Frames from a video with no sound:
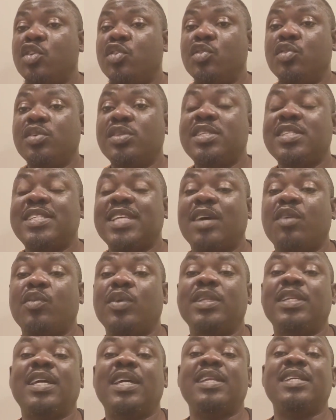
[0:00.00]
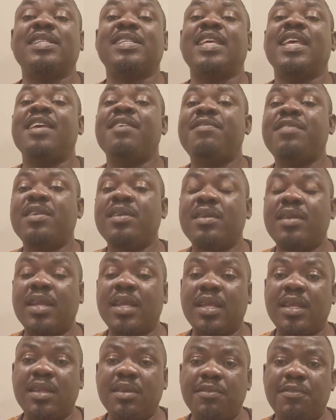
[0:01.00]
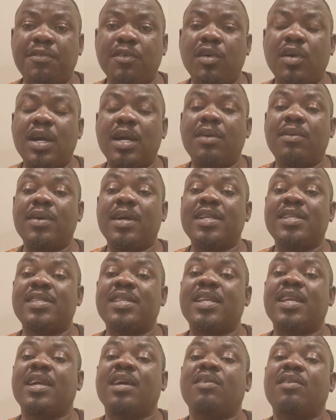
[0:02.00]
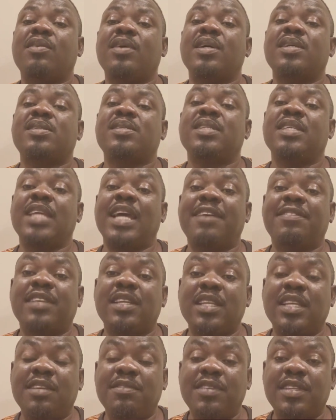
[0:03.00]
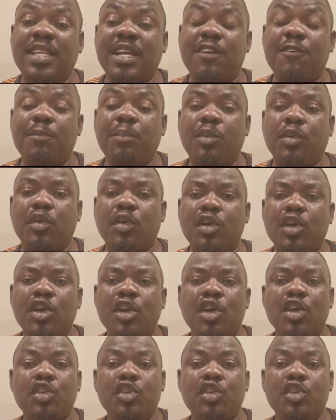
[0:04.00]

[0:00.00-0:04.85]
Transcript: you notice that when there is heavy rain, 4 hours, 3 hours, after the heavy downpour,